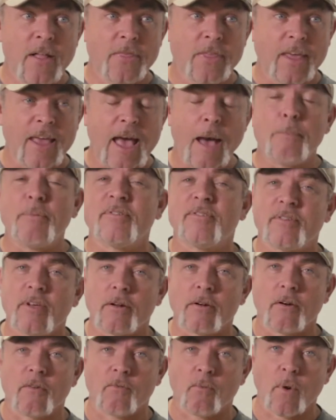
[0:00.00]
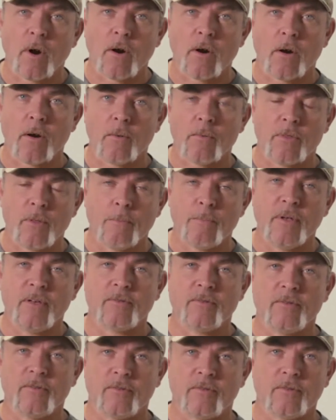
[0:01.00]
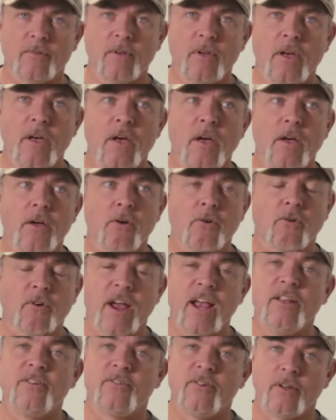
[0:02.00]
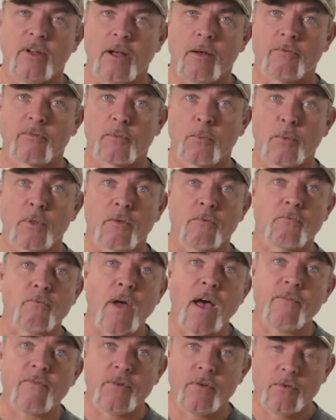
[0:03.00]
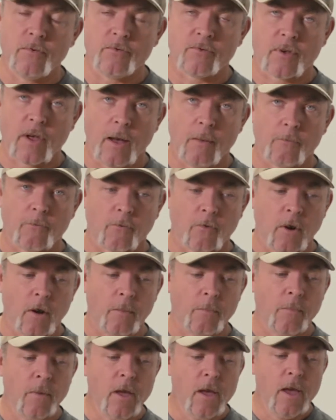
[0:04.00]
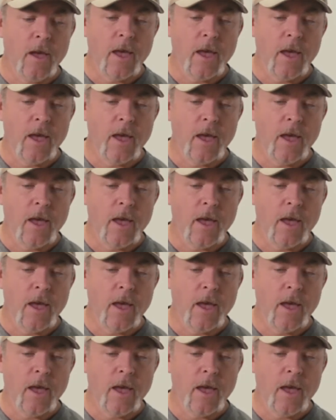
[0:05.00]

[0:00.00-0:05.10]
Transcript: the epicenter of where the business creation comes from, where the revenues come from,